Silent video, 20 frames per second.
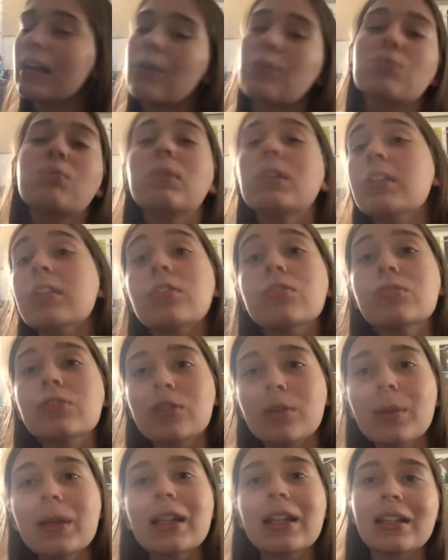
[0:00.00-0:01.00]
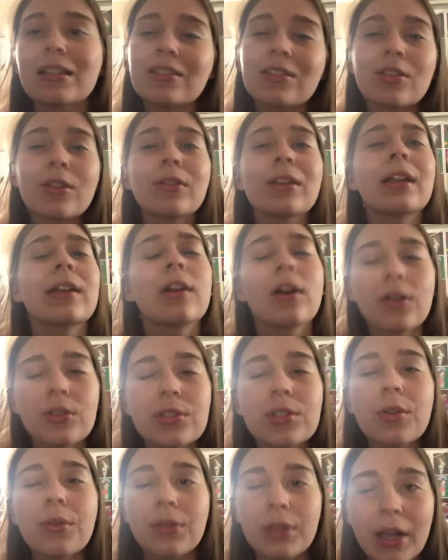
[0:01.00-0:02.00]
I was one of those stupid kids, though, that
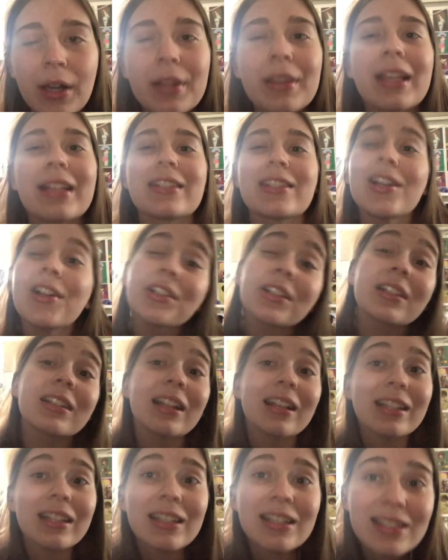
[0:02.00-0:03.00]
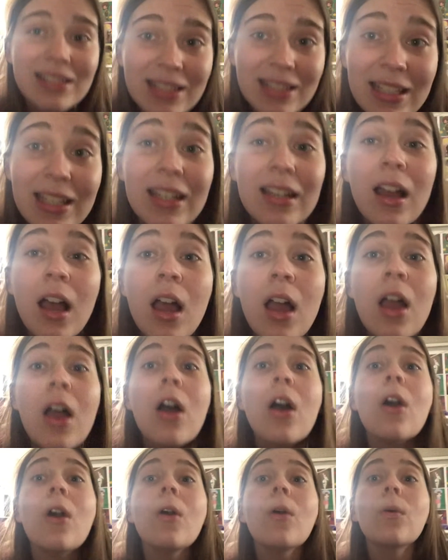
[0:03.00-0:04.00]
also thought that sonic.exe
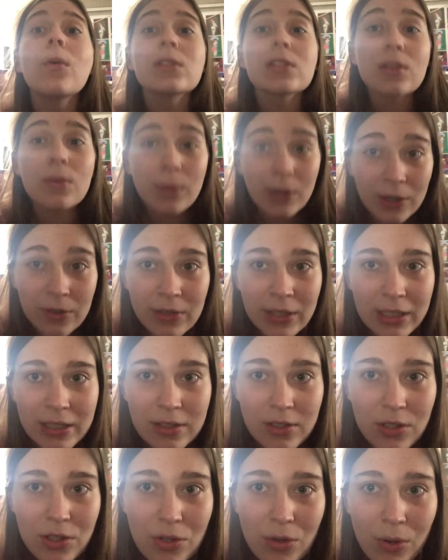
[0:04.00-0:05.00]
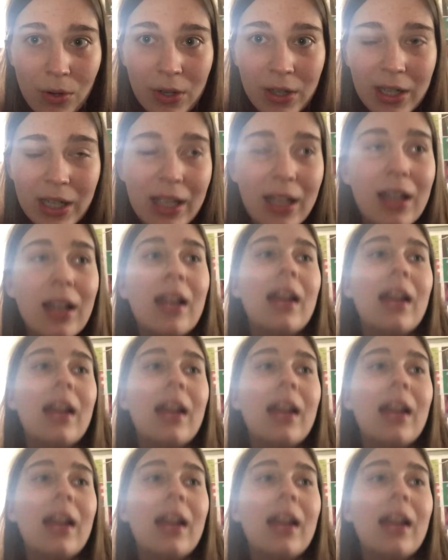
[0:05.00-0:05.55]
was a well-written story.